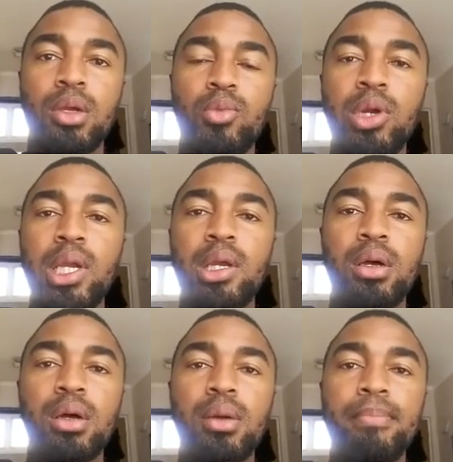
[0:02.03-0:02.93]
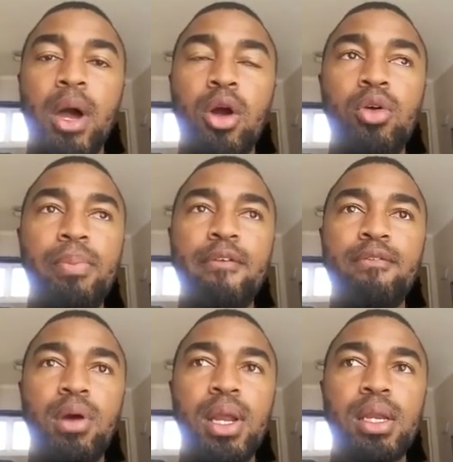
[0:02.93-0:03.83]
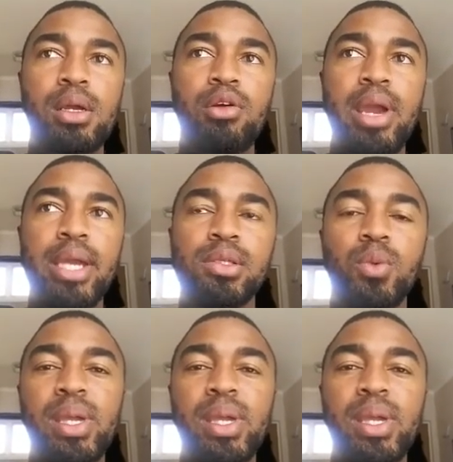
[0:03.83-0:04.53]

Morning. I hope everyone had a great